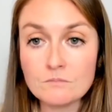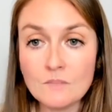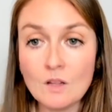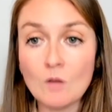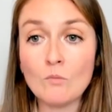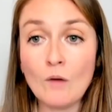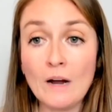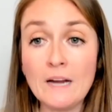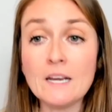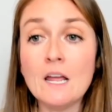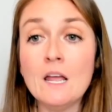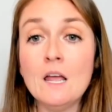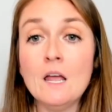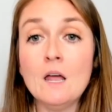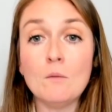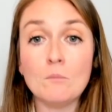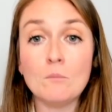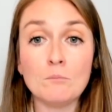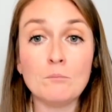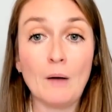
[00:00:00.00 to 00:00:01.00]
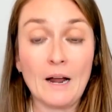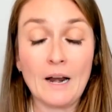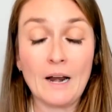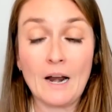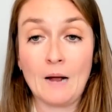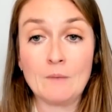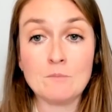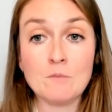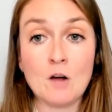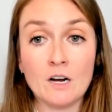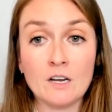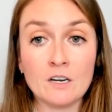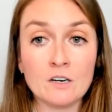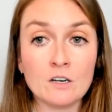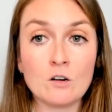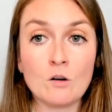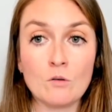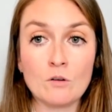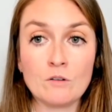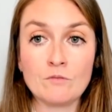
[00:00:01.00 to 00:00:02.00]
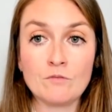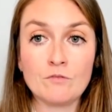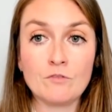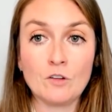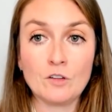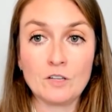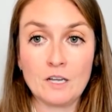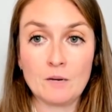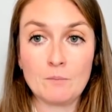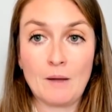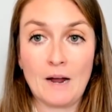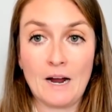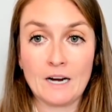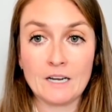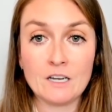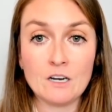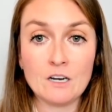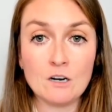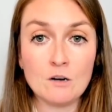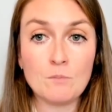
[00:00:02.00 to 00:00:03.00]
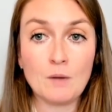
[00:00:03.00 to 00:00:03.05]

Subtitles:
Right. But I'm not going to go and fully unpack here,